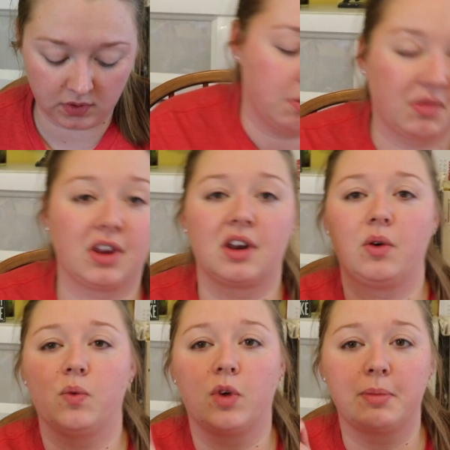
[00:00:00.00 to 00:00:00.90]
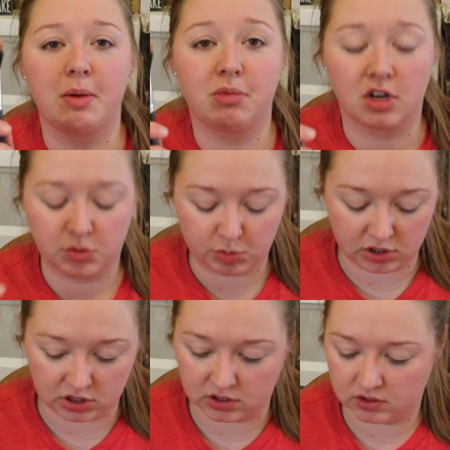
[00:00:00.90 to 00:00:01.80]
I'm gonna get out one of my blush
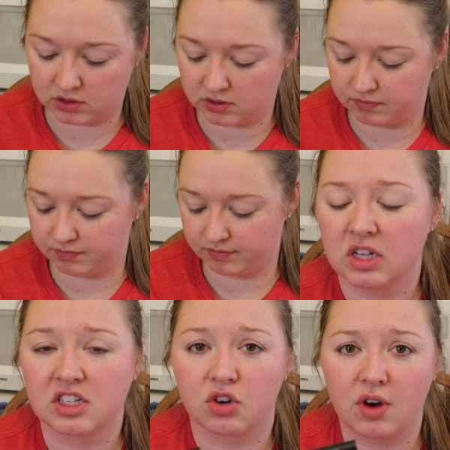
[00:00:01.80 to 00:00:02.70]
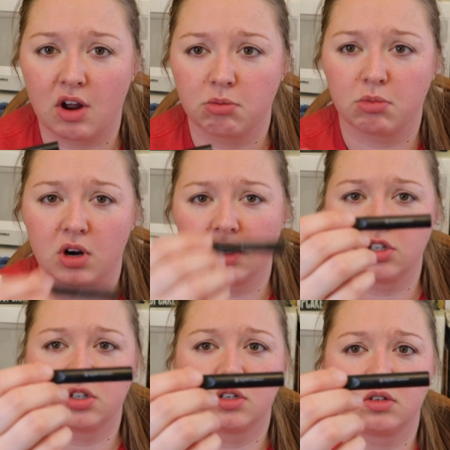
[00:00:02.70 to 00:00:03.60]
brushes. It's a crown
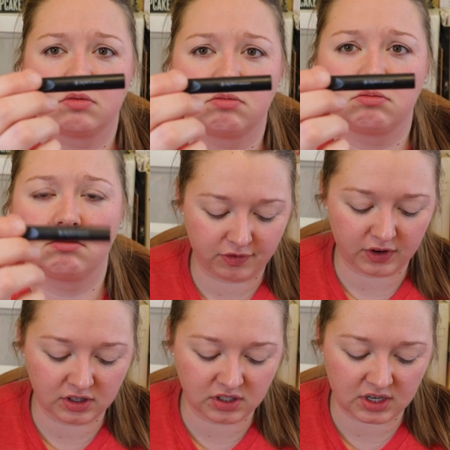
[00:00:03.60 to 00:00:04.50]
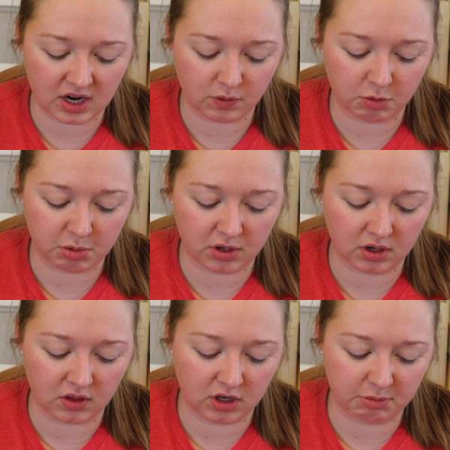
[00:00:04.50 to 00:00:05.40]
brush. First, I will put
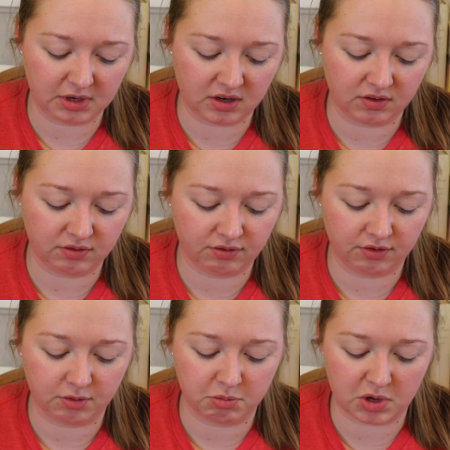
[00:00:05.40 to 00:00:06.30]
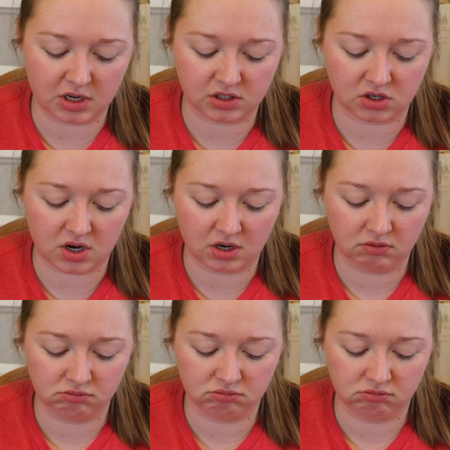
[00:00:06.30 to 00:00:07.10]
a little bit of bronzer on.